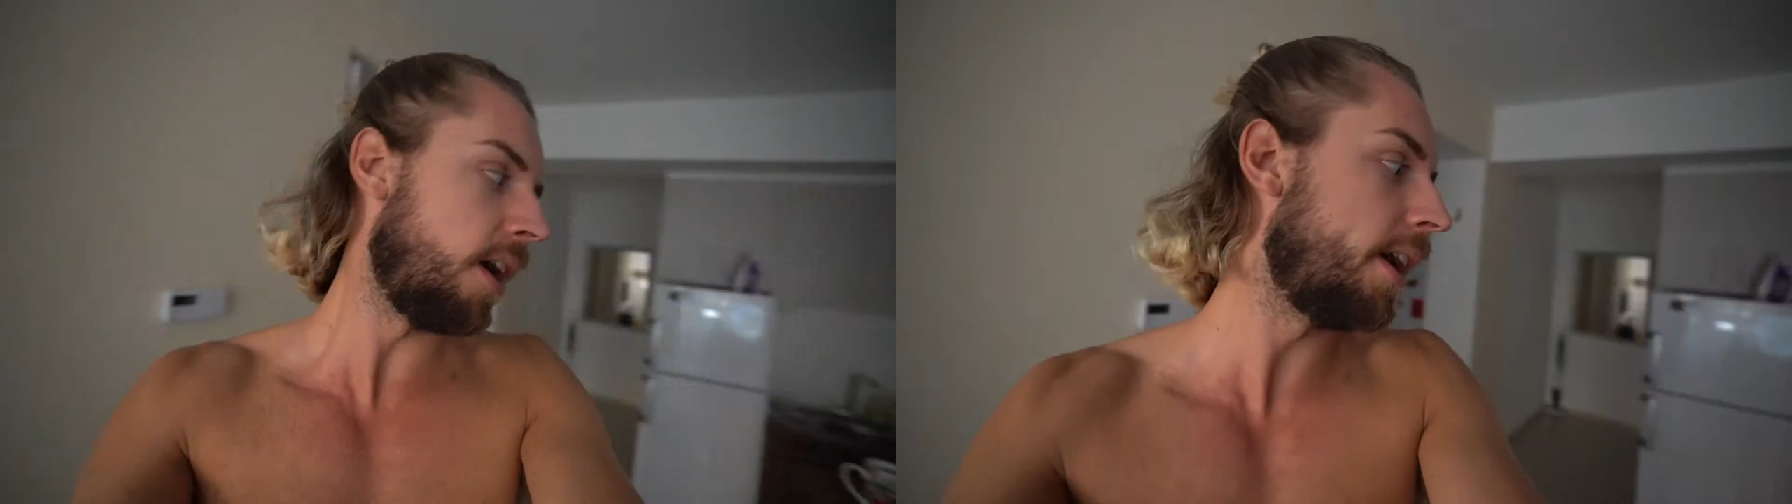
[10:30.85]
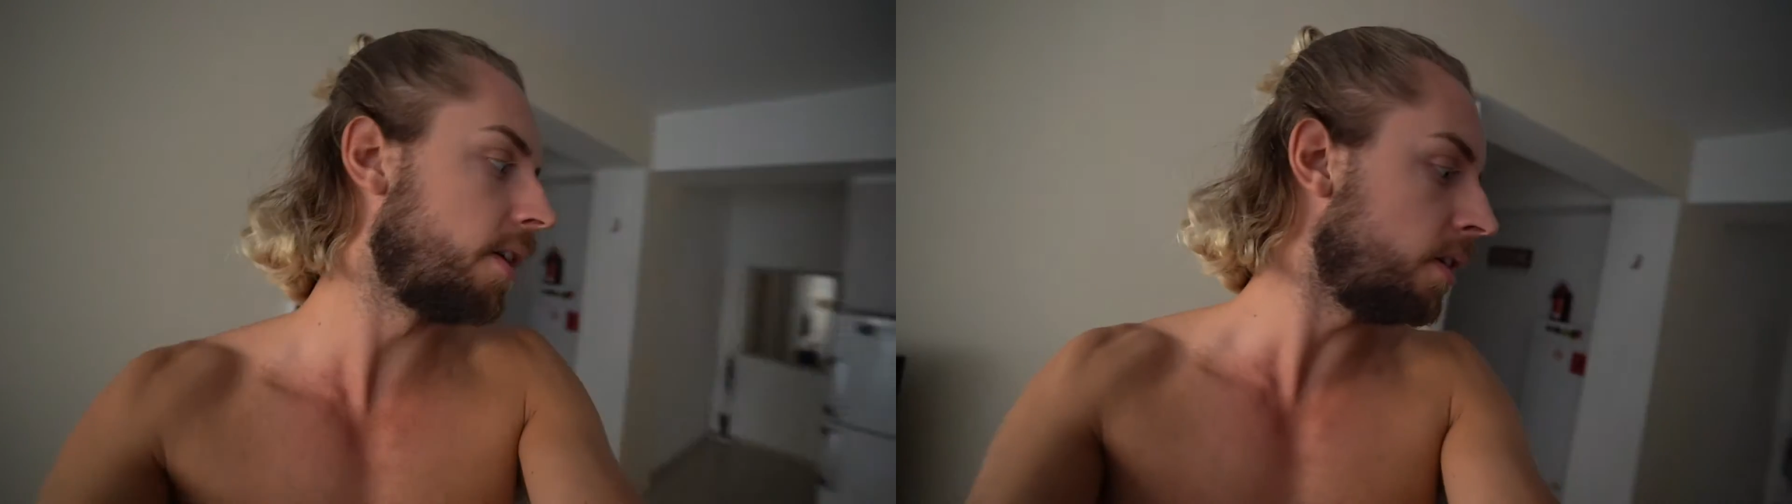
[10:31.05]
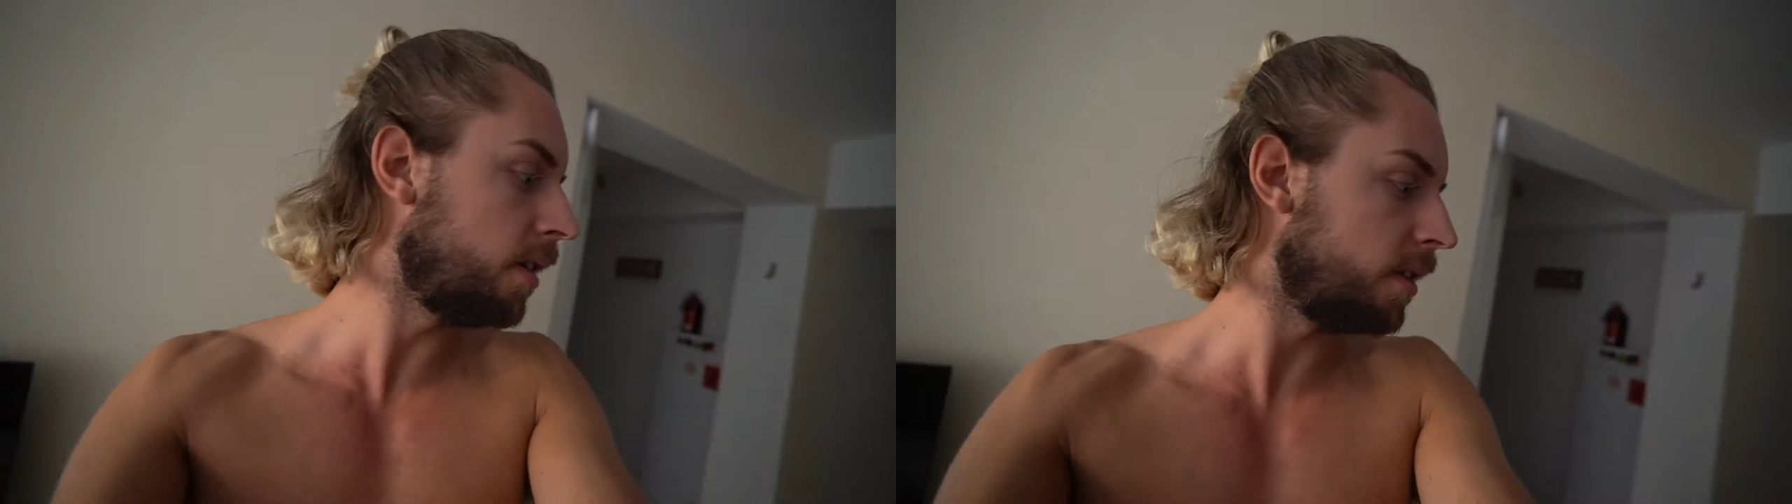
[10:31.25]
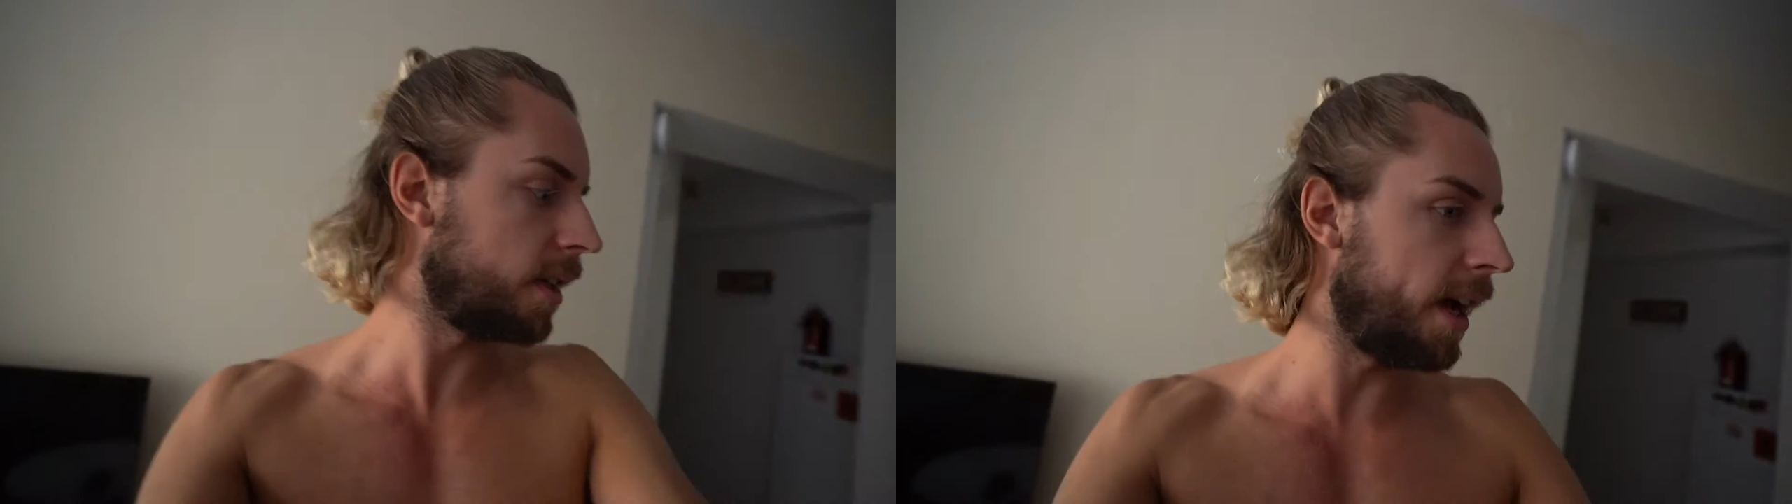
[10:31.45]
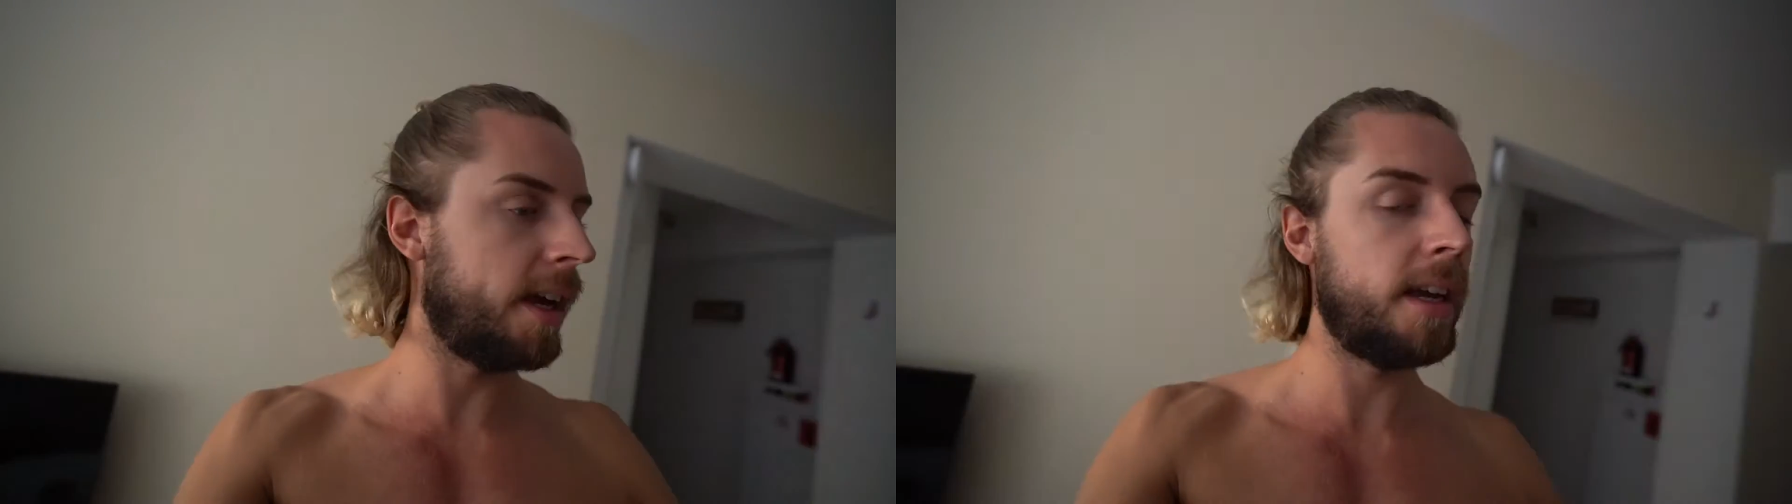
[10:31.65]
I got
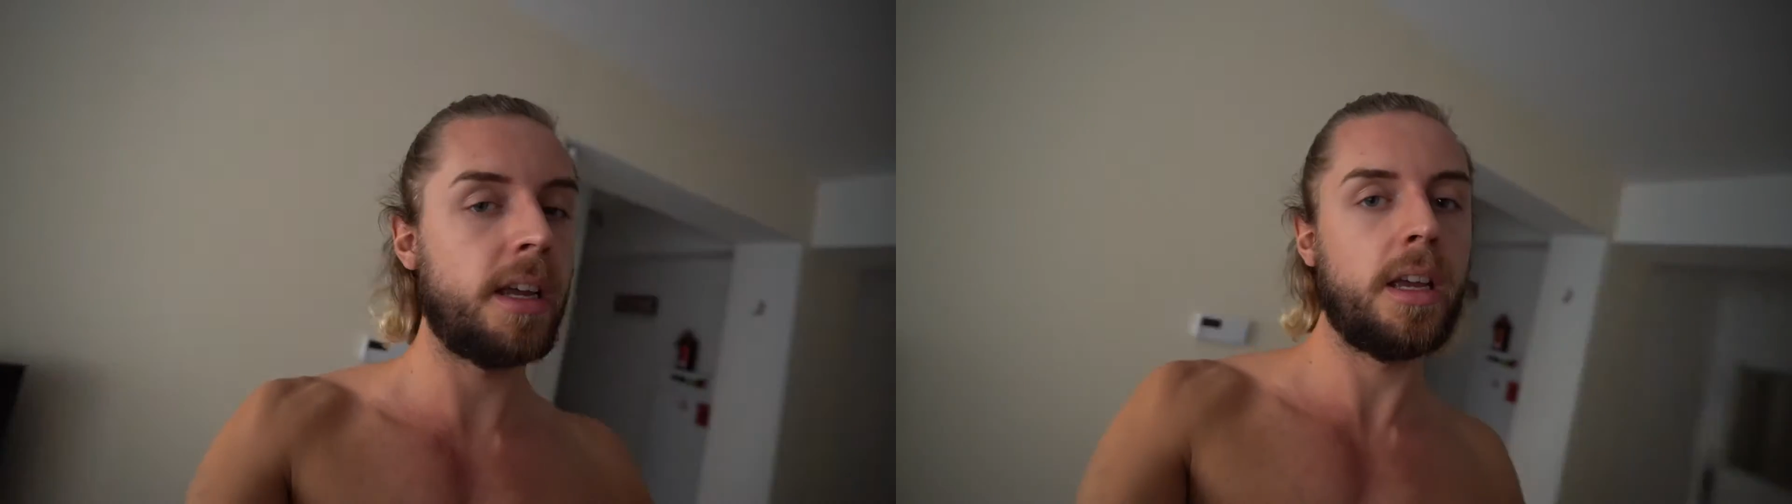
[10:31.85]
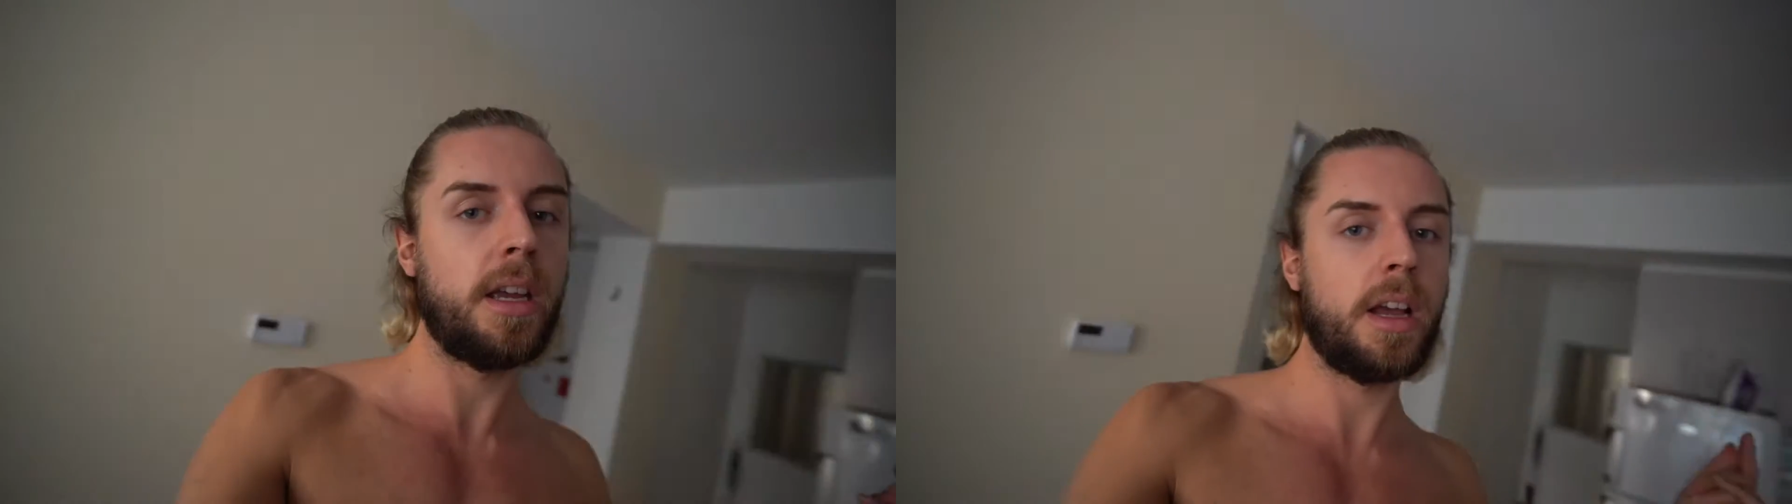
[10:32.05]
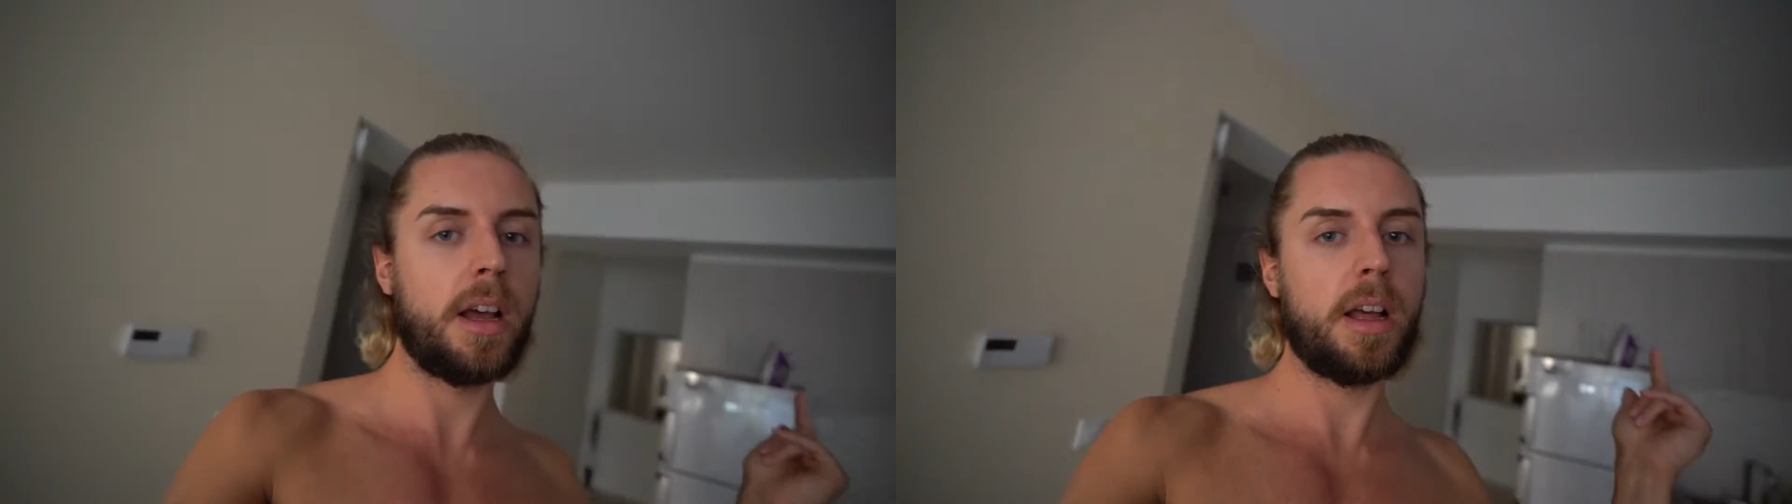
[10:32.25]
a